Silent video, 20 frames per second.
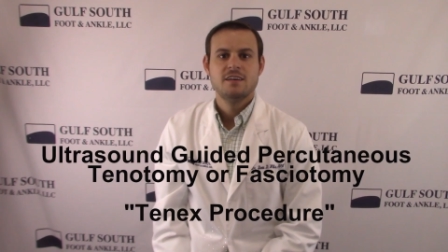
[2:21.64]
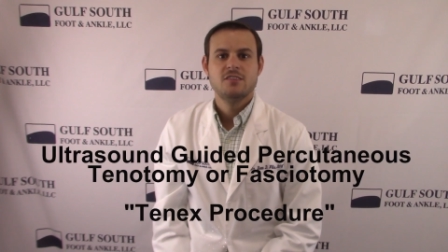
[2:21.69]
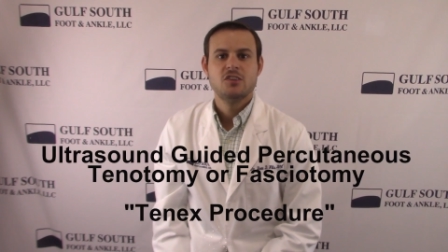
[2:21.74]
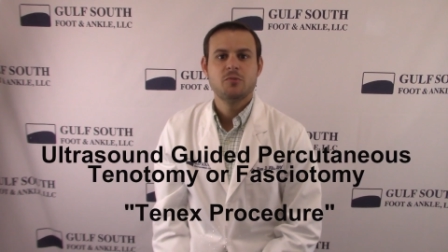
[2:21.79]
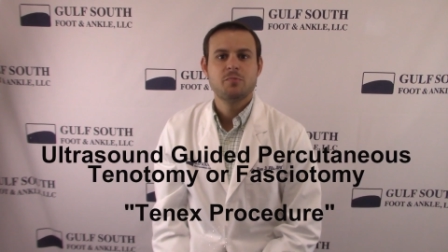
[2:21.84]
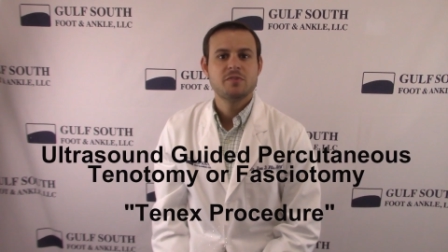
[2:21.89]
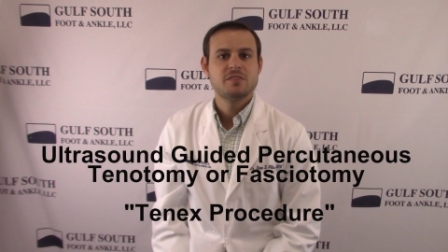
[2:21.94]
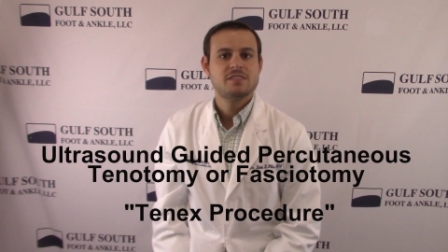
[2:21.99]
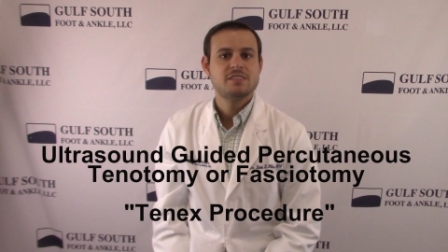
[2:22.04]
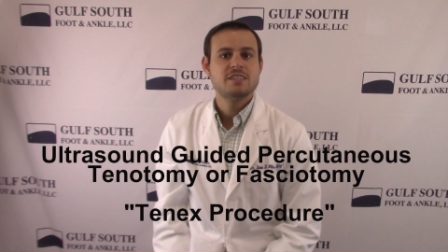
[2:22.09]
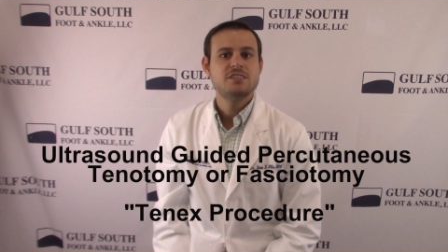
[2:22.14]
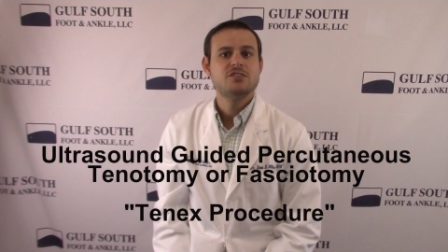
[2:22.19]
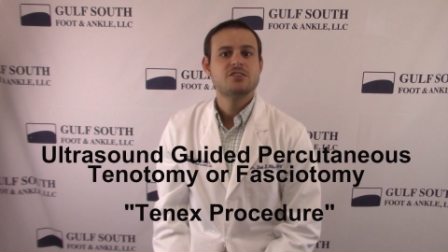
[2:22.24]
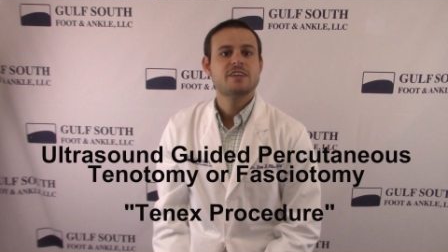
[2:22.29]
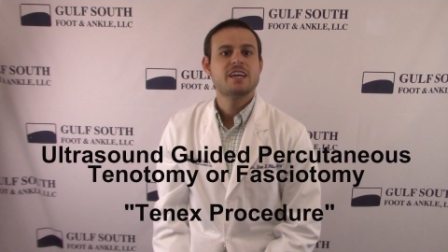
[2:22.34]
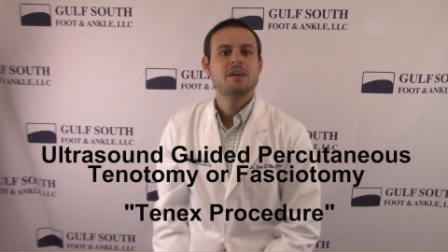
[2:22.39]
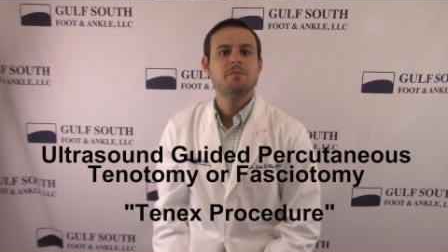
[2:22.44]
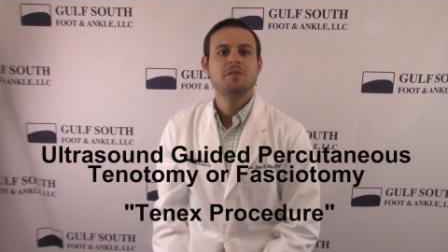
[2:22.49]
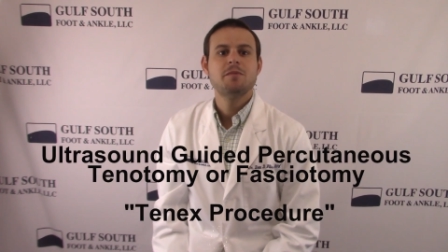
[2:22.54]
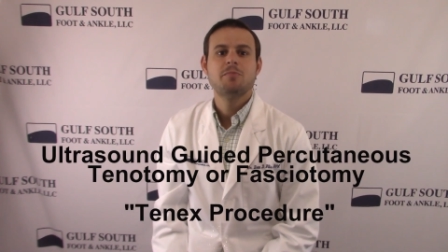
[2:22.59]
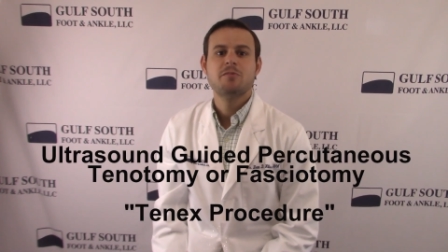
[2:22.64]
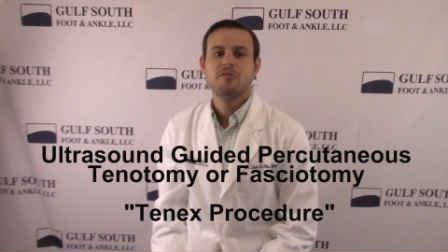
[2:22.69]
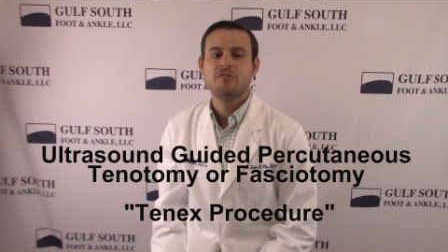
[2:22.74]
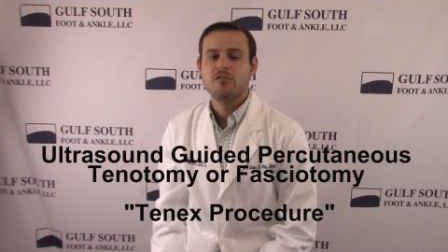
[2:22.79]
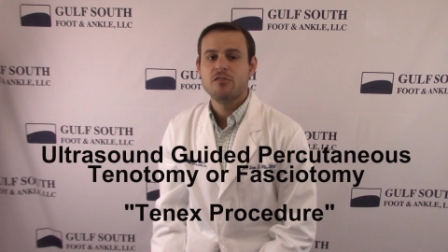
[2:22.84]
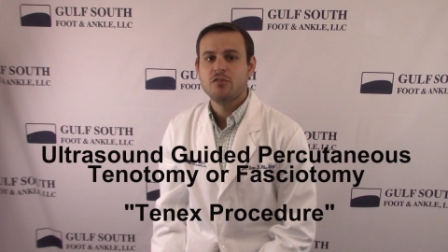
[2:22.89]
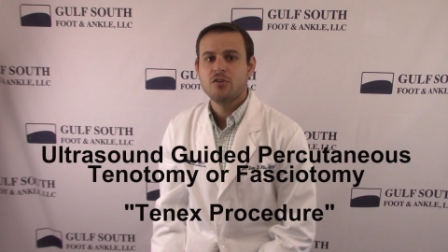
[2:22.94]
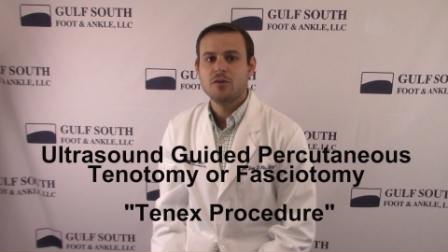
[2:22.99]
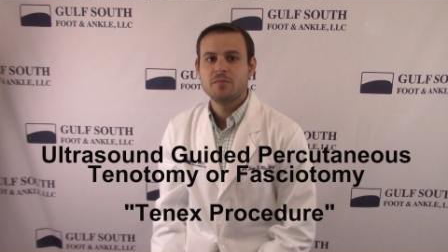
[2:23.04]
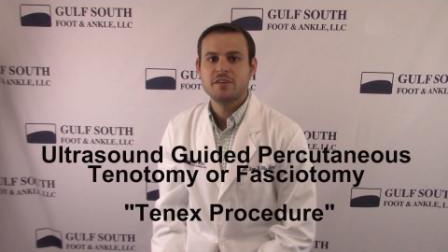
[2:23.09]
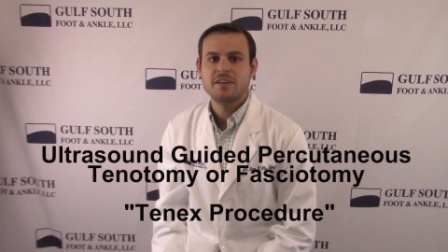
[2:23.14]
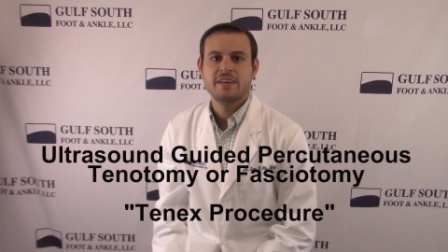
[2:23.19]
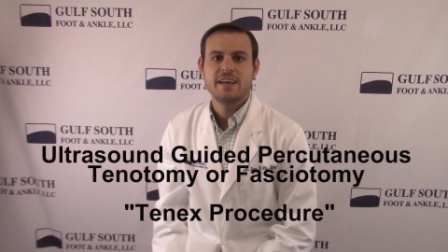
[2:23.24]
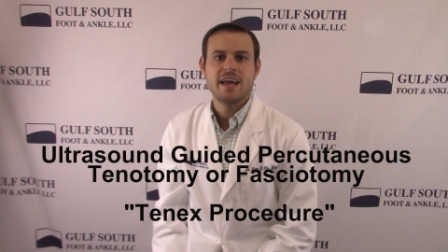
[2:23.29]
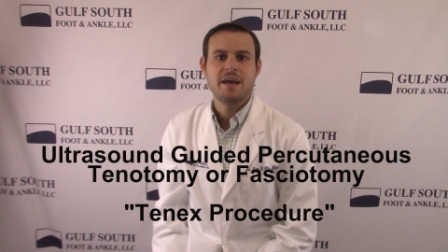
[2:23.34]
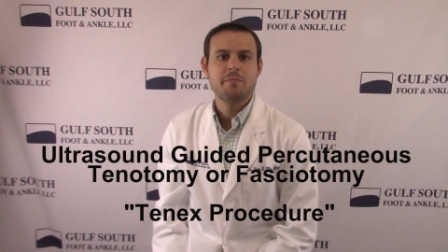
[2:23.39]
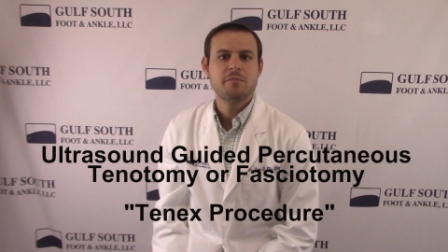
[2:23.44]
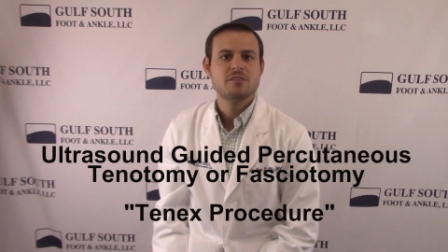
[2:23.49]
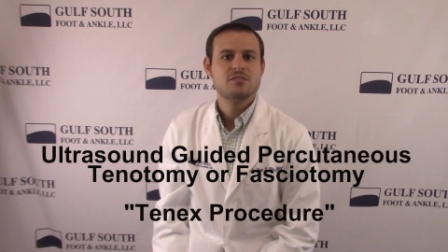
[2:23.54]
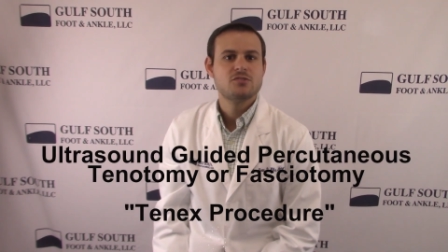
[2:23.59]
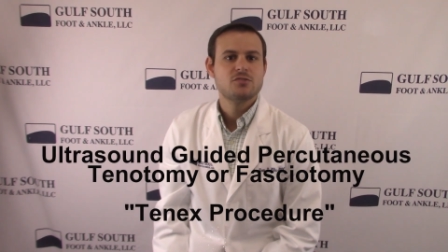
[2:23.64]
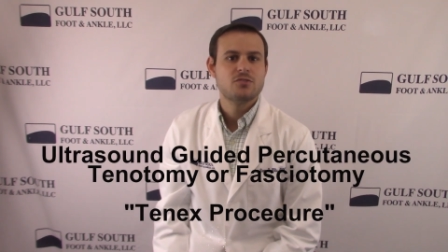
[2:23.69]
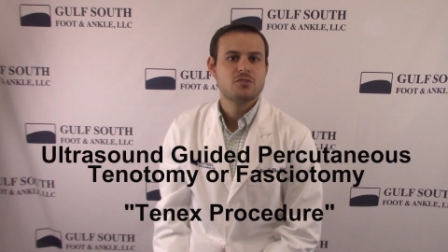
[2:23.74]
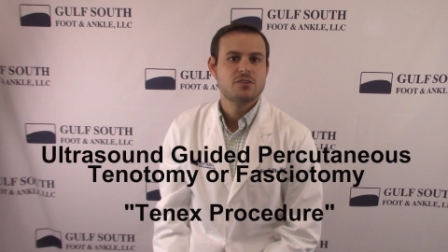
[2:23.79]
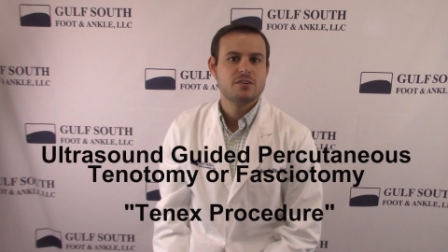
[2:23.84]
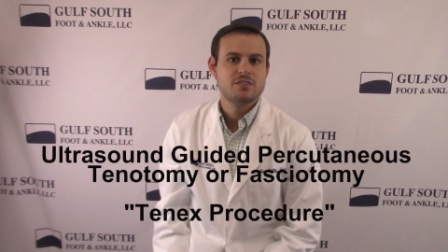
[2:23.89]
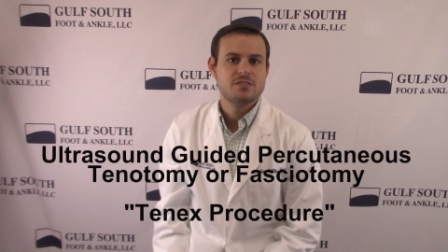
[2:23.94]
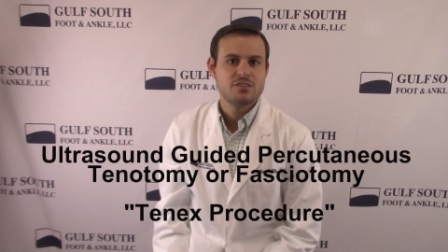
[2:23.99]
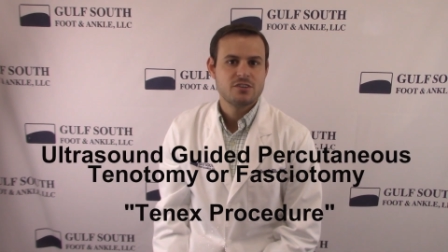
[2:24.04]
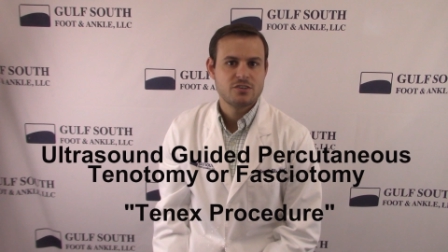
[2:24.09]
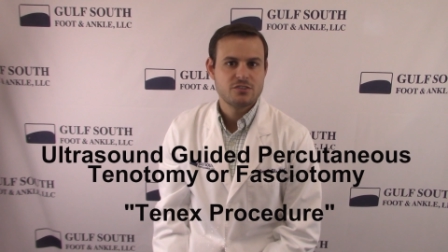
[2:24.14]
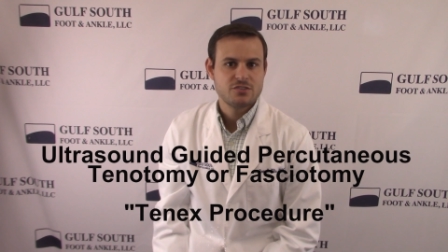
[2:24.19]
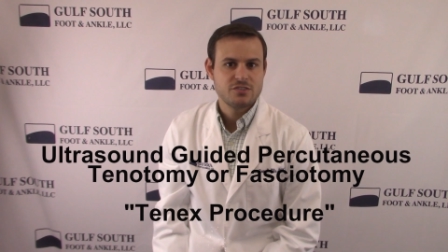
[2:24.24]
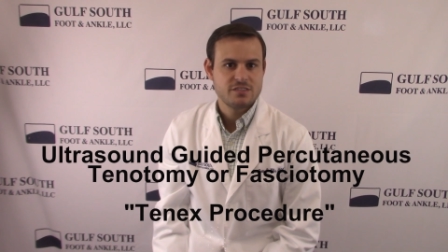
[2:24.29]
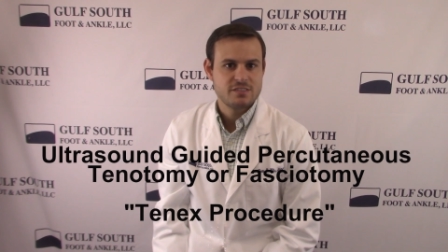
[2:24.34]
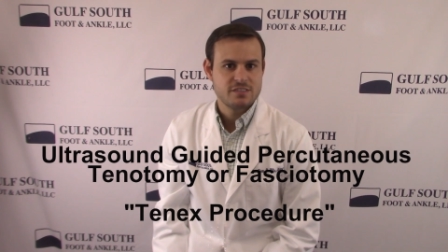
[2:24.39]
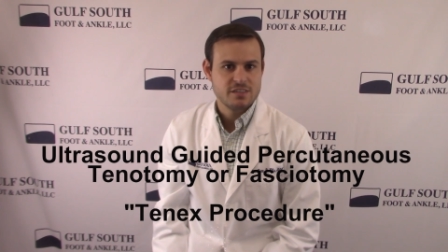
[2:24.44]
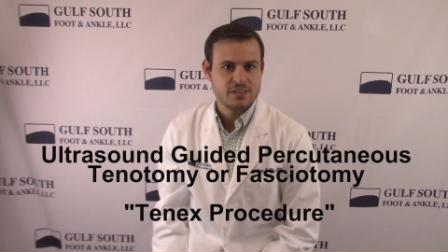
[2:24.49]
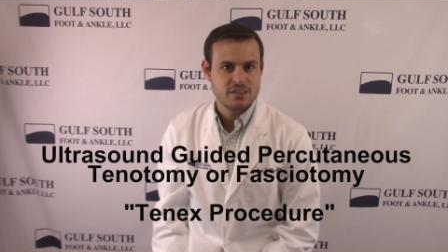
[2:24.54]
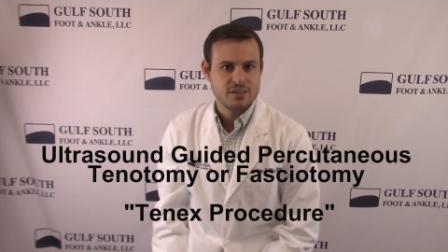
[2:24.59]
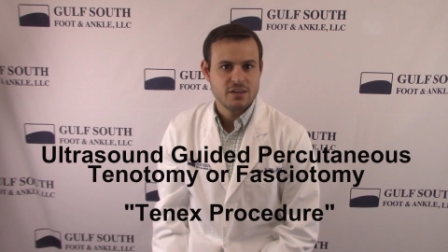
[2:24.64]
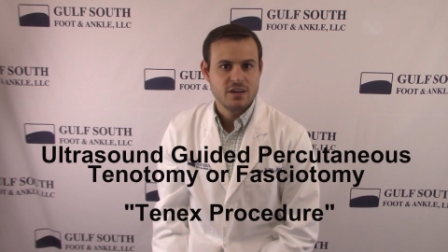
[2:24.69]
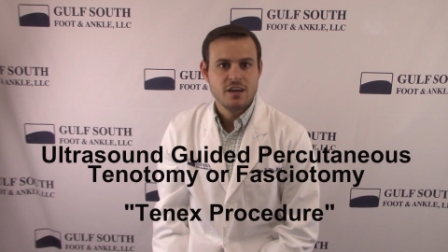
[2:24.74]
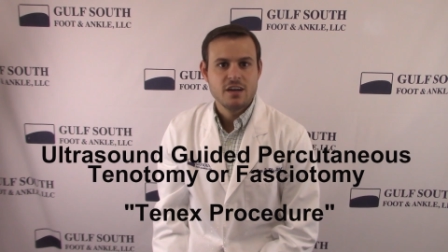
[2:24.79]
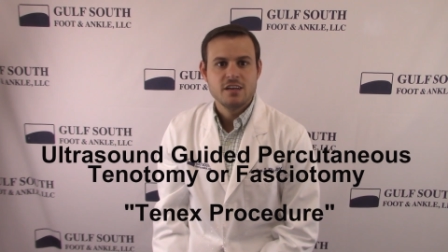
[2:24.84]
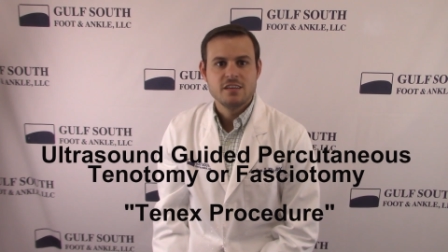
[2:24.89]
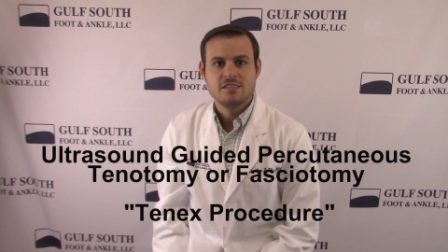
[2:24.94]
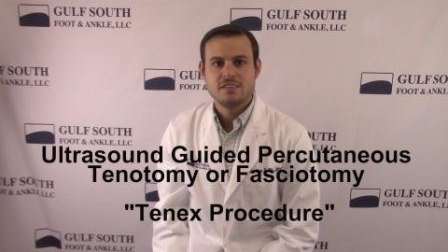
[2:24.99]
The procedure can be performed in an ambulatory surgery center